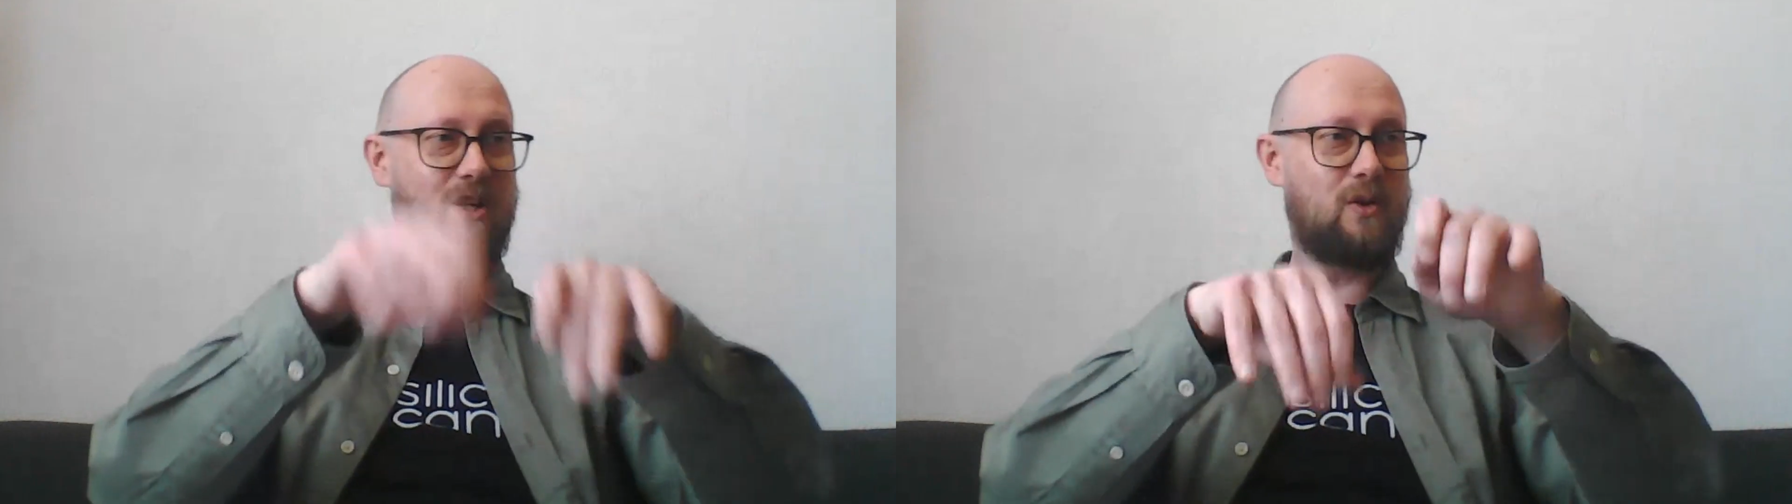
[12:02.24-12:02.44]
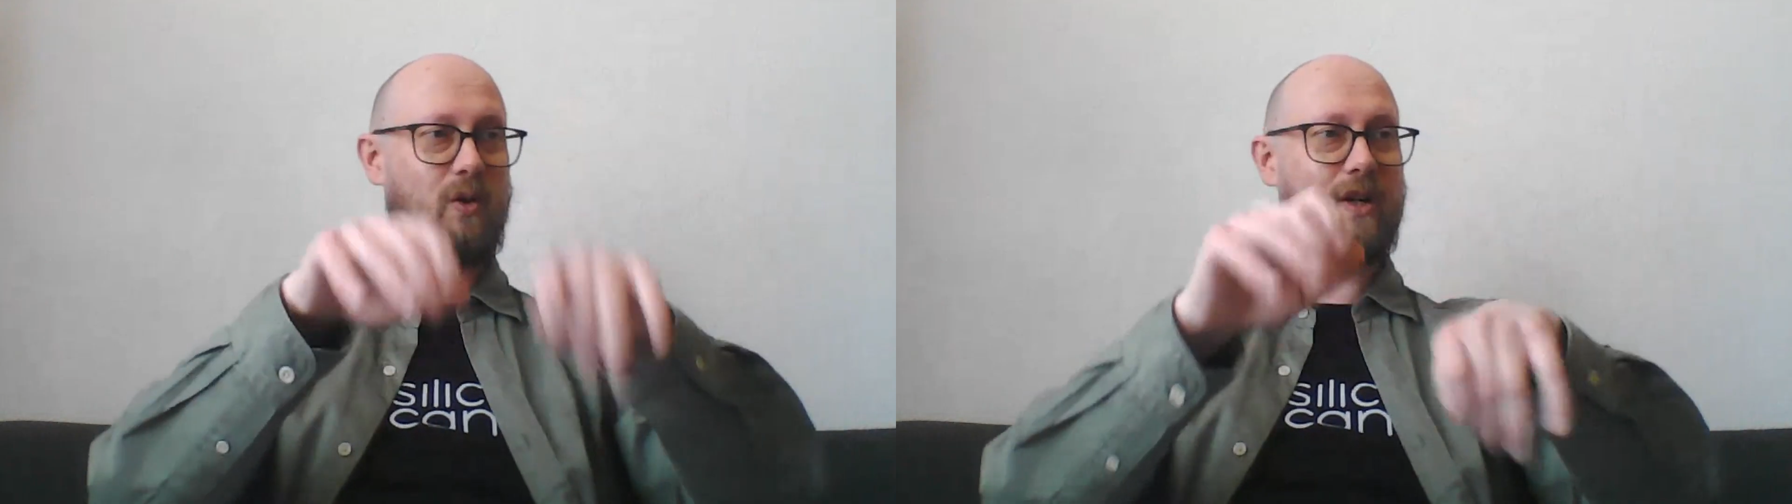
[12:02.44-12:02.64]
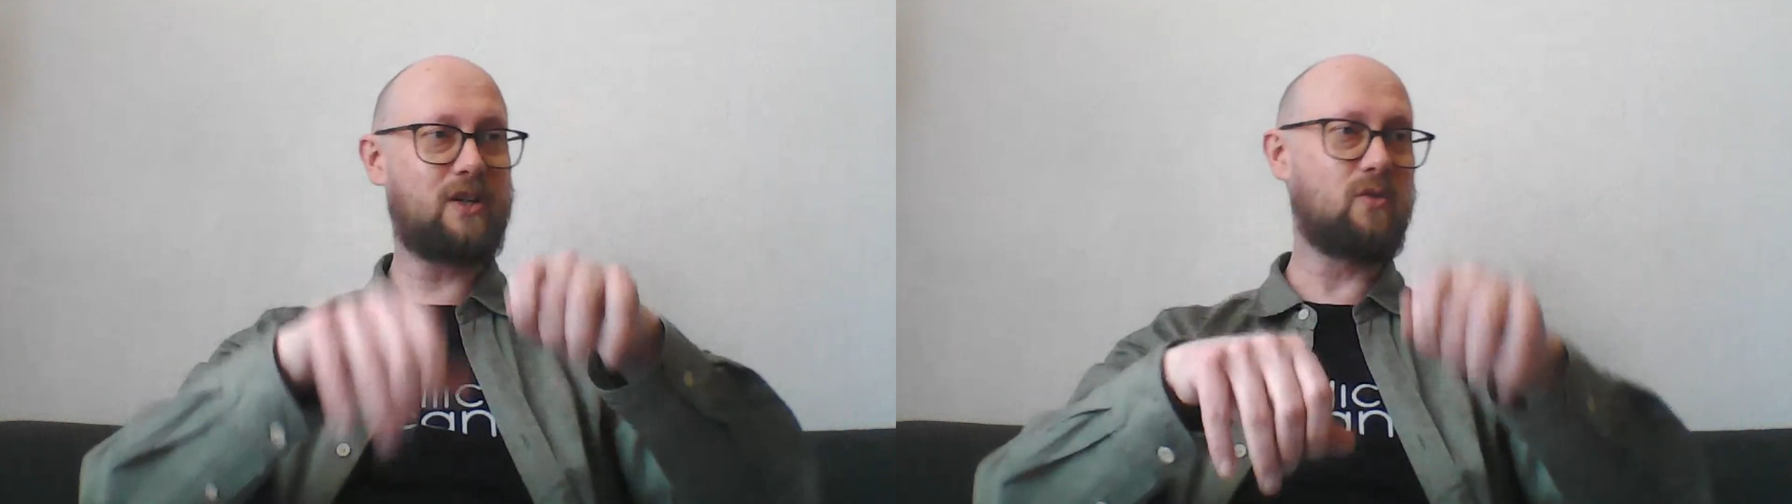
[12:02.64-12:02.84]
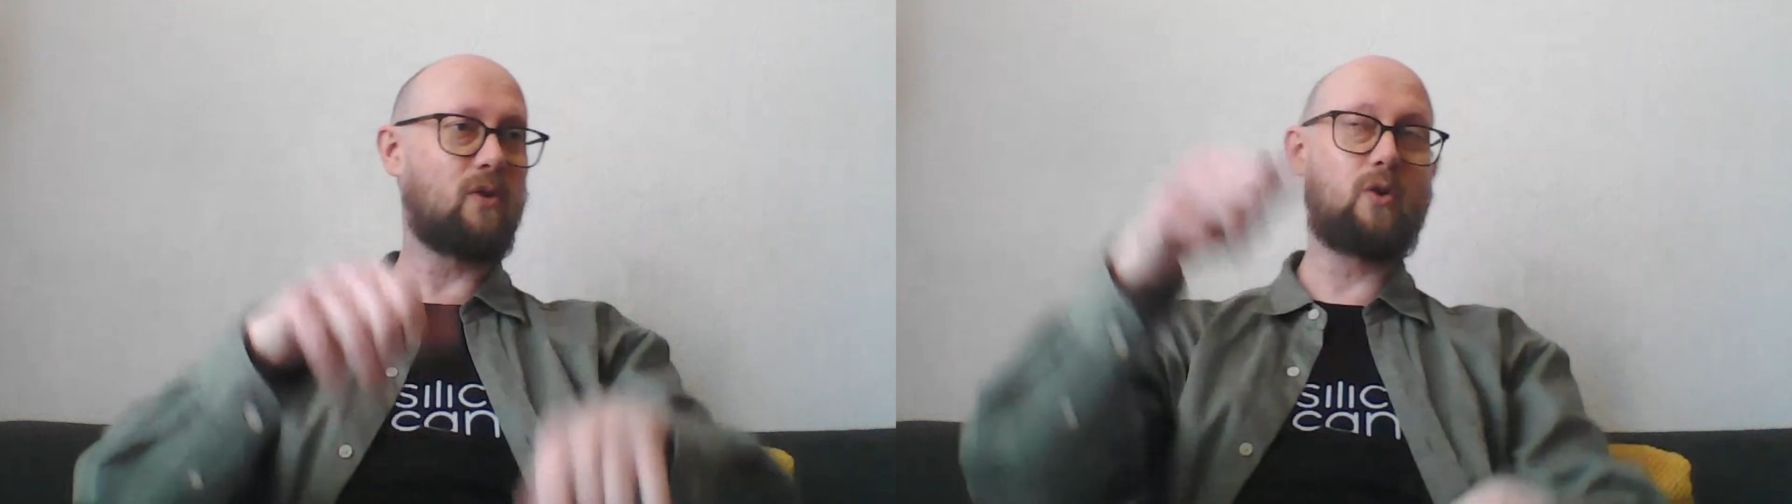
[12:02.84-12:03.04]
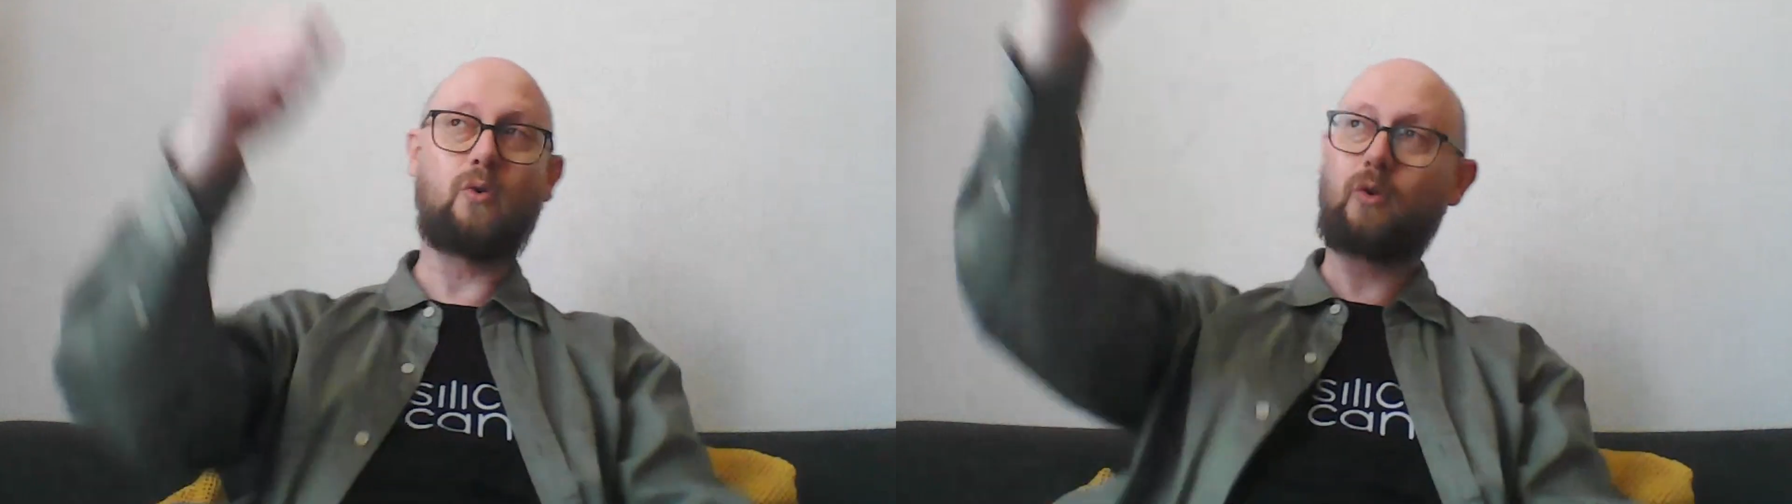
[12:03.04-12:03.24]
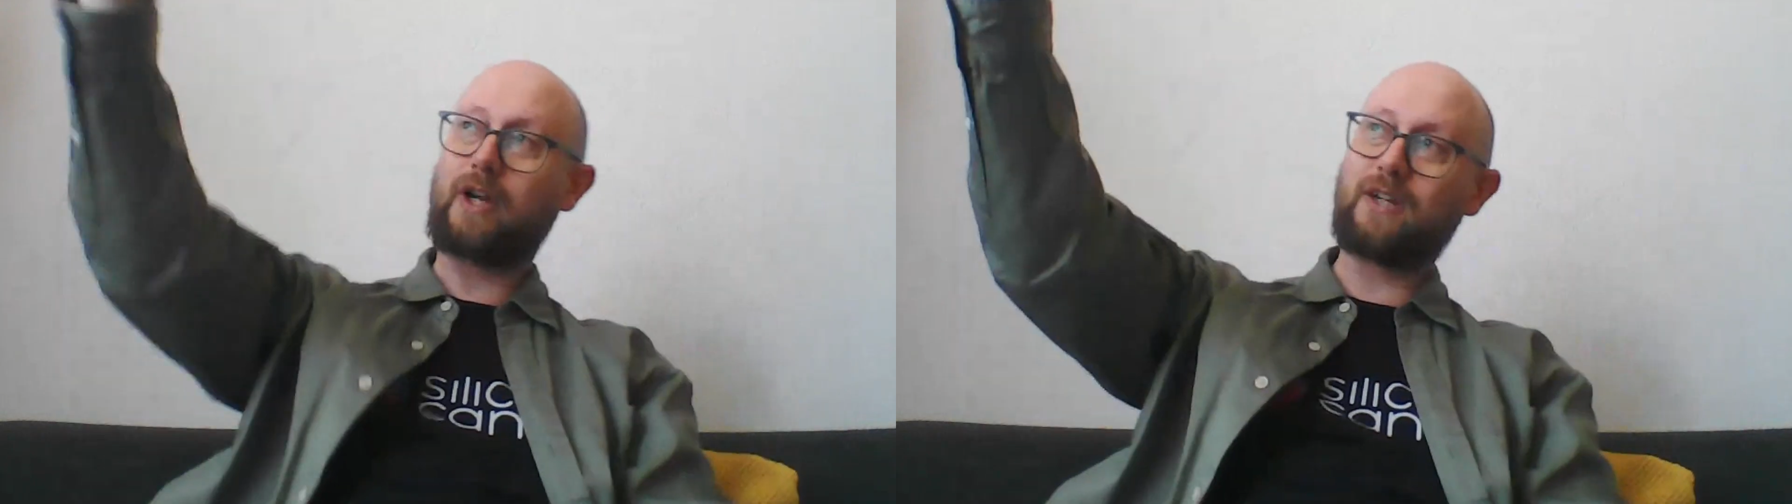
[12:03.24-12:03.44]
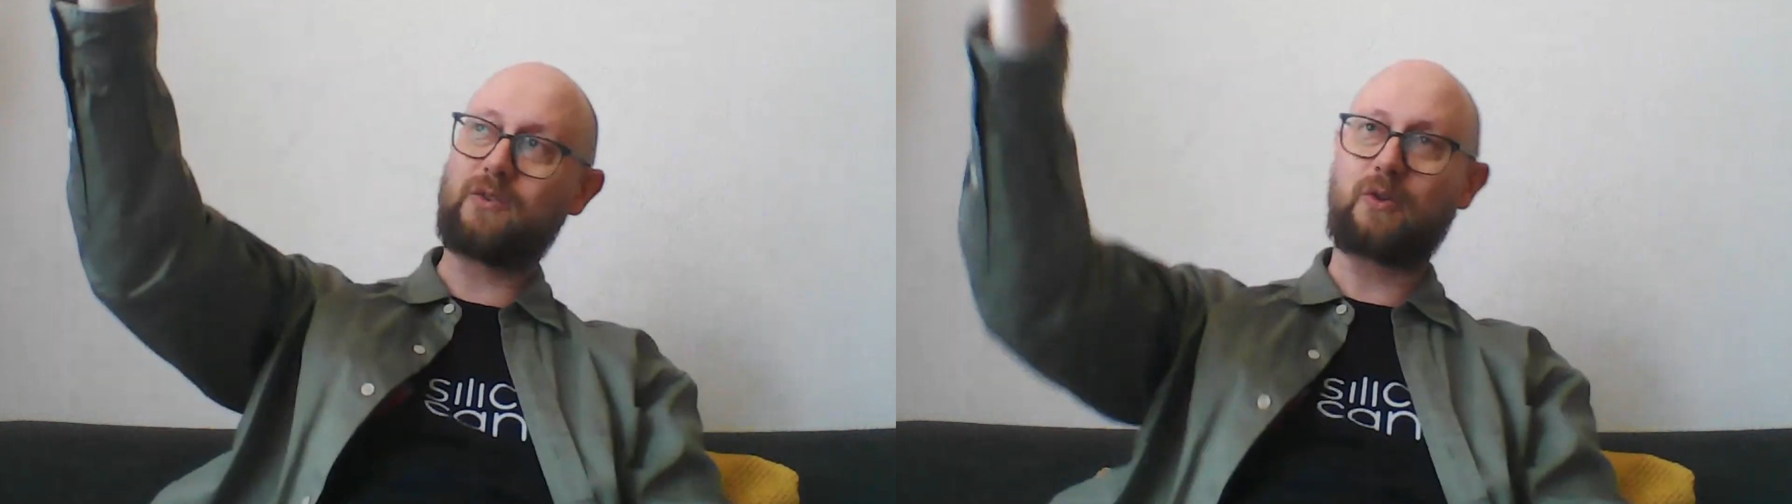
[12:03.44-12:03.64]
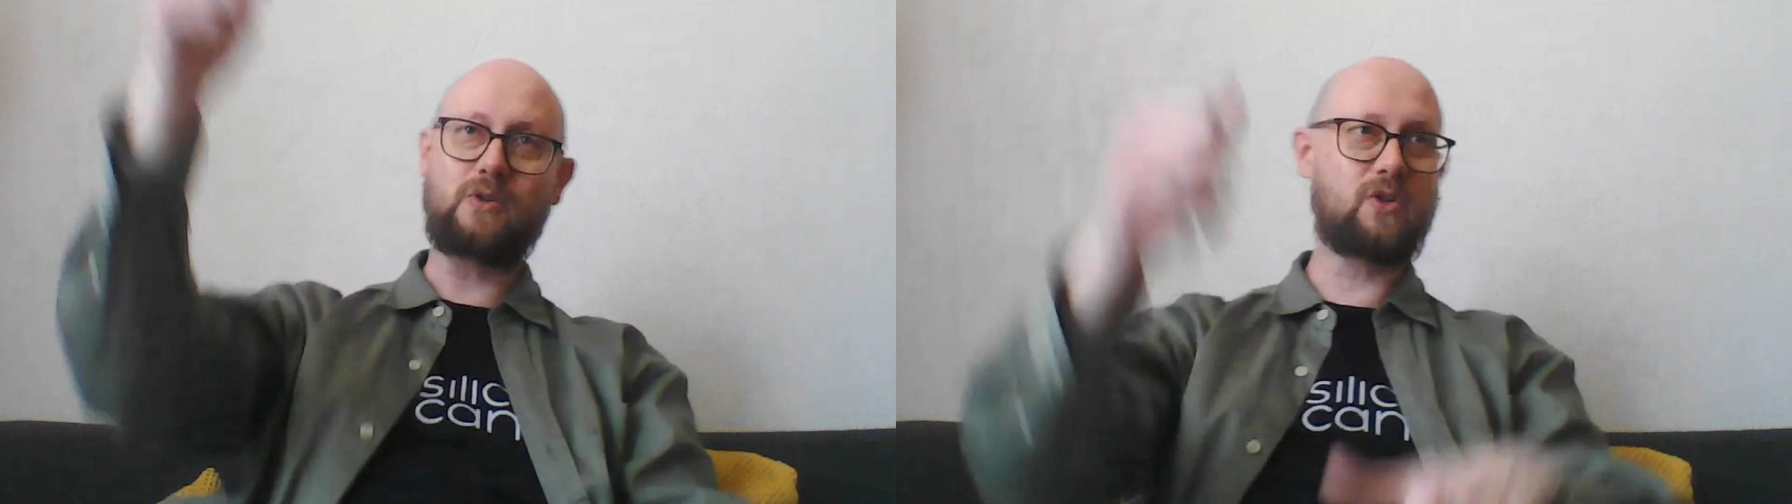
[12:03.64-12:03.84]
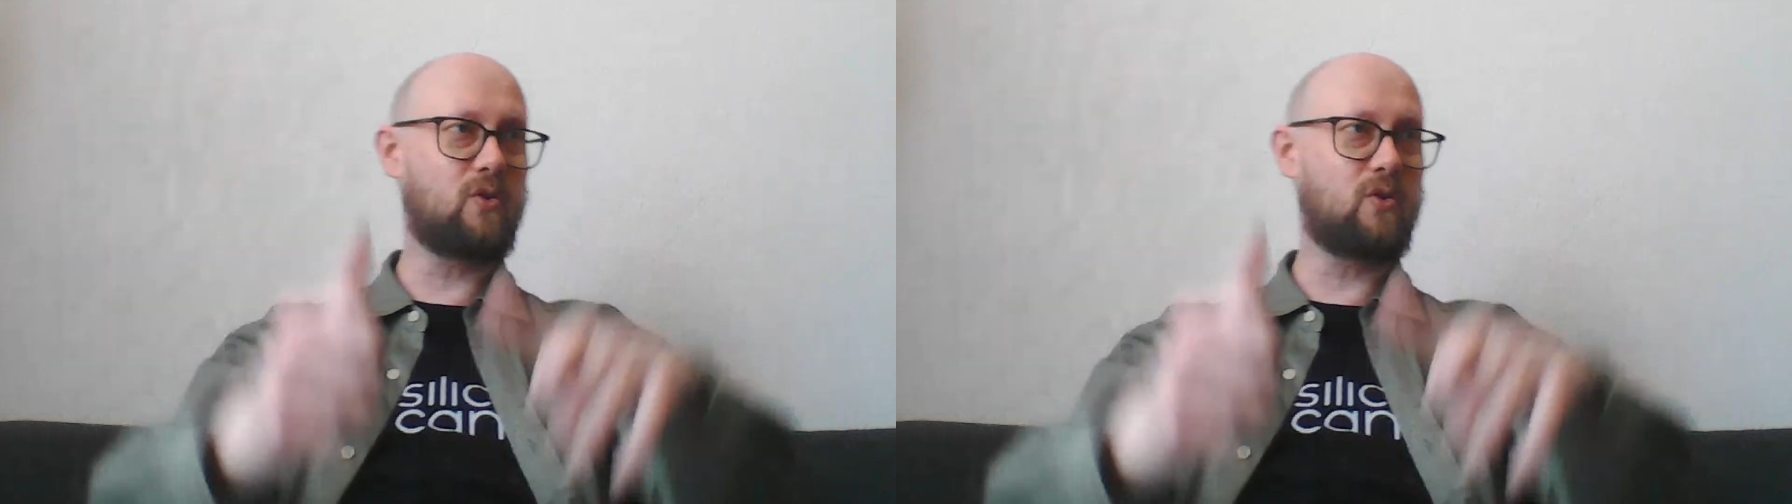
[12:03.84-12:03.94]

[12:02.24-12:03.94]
look at your recordings or your